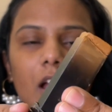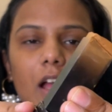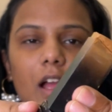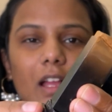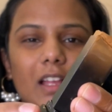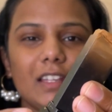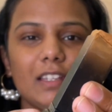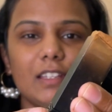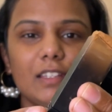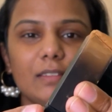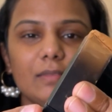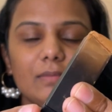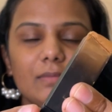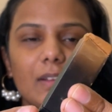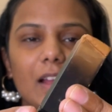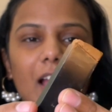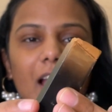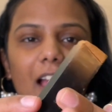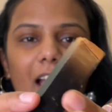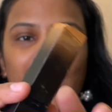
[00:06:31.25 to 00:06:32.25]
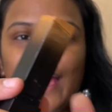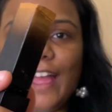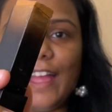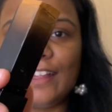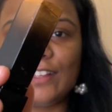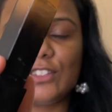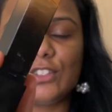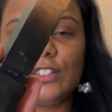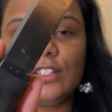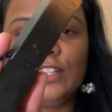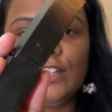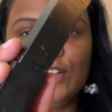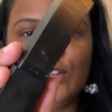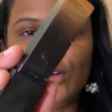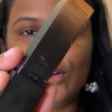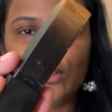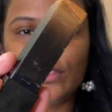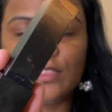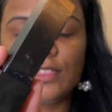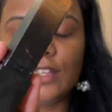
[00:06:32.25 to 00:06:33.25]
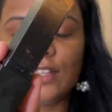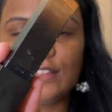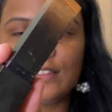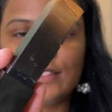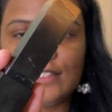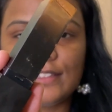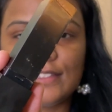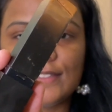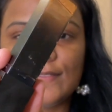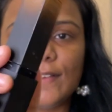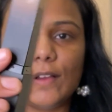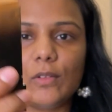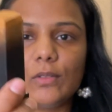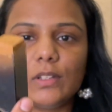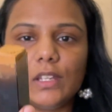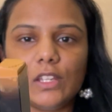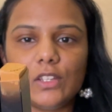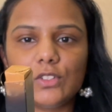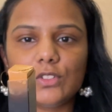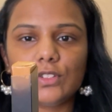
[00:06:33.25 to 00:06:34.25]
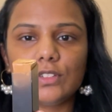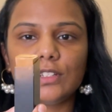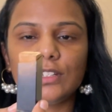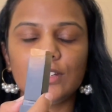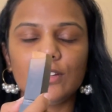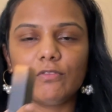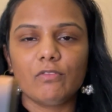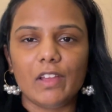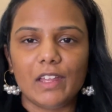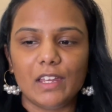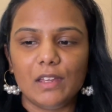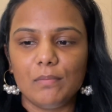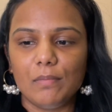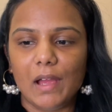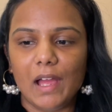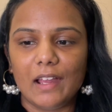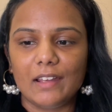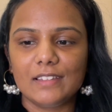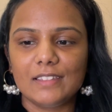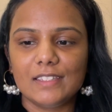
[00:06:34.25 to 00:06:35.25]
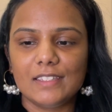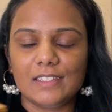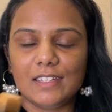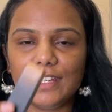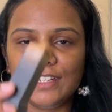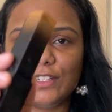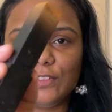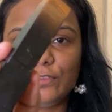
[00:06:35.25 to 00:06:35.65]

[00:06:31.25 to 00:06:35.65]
I actually got this foundation in a very bad state.